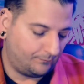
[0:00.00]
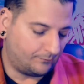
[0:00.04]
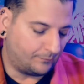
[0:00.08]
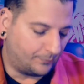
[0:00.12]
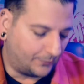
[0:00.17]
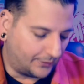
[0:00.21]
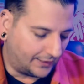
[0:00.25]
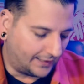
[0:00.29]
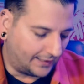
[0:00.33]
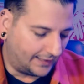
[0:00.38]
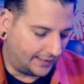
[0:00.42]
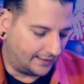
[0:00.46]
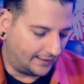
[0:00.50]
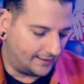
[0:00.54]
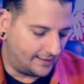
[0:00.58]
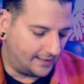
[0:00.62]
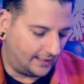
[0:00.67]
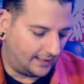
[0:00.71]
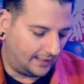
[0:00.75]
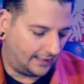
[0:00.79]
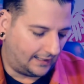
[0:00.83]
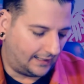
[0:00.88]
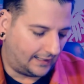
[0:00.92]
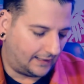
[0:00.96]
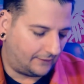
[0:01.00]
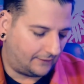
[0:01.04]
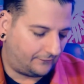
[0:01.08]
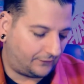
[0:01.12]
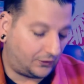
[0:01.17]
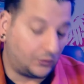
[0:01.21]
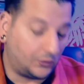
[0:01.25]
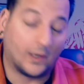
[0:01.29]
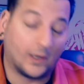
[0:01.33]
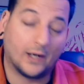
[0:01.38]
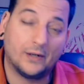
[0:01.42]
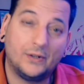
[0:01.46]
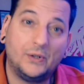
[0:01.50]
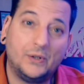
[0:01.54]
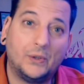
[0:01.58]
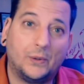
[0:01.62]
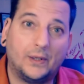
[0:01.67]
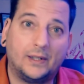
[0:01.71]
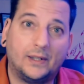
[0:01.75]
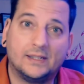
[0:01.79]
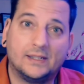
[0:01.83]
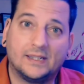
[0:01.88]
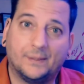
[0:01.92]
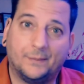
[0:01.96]
but if you are
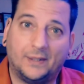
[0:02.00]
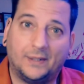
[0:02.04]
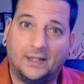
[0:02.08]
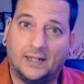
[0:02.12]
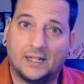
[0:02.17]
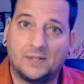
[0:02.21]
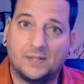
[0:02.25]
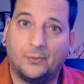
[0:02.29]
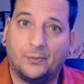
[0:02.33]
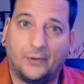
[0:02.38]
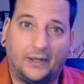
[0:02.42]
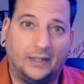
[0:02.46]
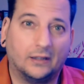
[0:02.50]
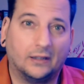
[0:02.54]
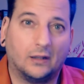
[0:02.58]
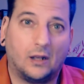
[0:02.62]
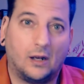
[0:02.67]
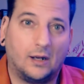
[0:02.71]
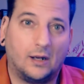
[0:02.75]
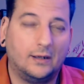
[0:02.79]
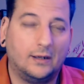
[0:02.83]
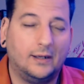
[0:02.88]
doing something that's pretty long,